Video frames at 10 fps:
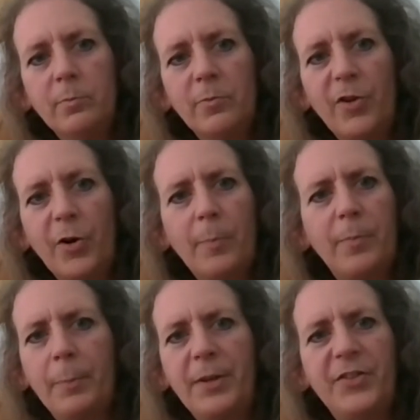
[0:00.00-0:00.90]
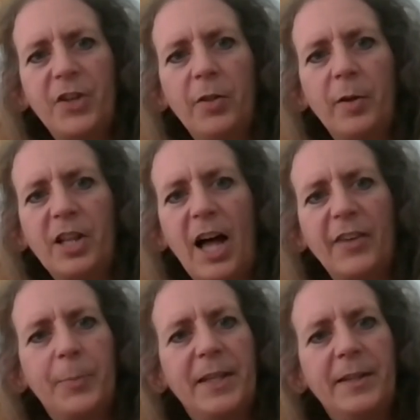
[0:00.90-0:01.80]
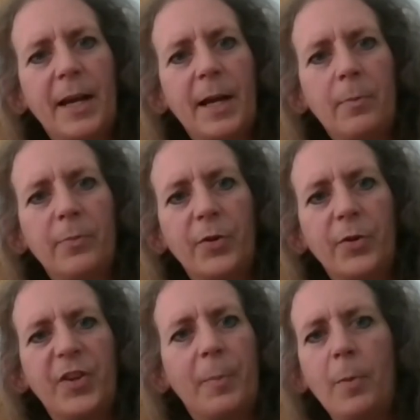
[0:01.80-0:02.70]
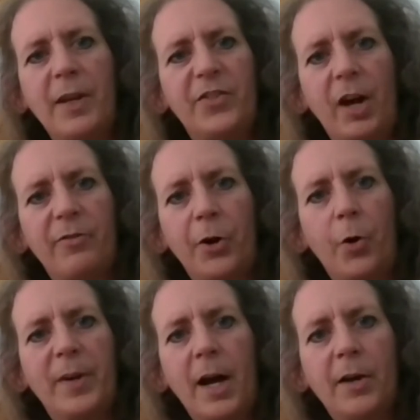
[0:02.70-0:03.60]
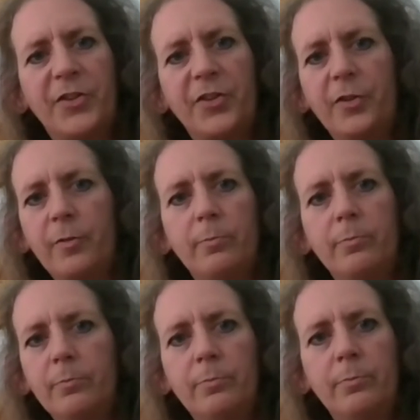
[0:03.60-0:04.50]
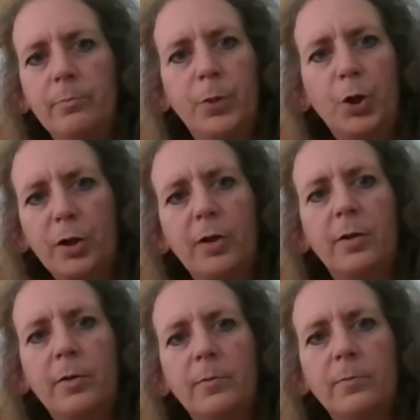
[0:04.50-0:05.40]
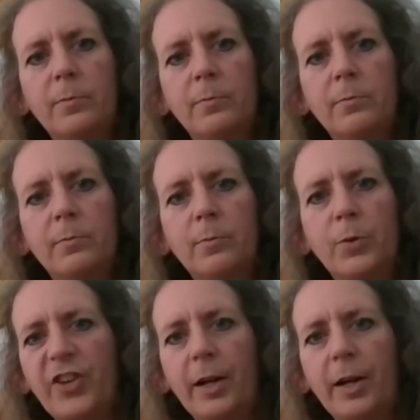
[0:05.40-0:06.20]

for a piece called The Glass Bead Game. So it's somehow based off the Herman Hesse book, which I